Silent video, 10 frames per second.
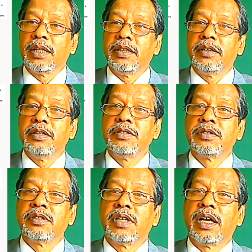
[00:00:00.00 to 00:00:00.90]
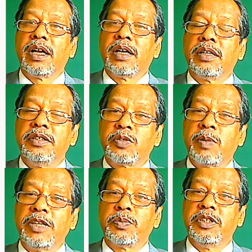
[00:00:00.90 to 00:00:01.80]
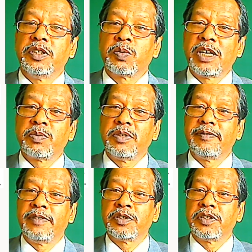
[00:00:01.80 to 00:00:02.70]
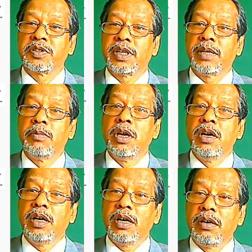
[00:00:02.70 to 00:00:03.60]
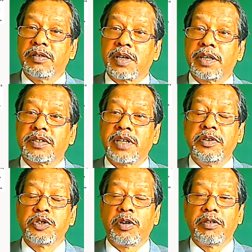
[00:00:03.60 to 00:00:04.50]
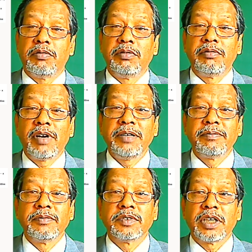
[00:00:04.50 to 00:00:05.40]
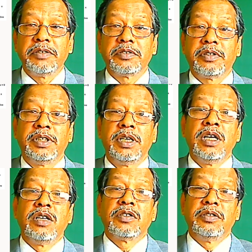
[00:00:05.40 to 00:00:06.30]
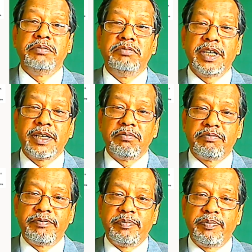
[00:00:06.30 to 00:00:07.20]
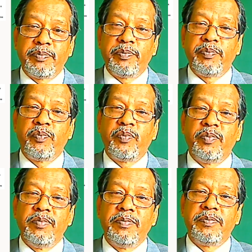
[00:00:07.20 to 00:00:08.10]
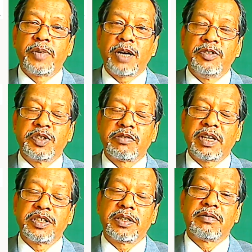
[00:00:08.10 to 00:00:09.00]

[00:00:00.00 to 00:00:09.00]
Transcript: there is displacement versus time. It looks like a sinusoidal, right? Sinusoid. So they can probably stretch it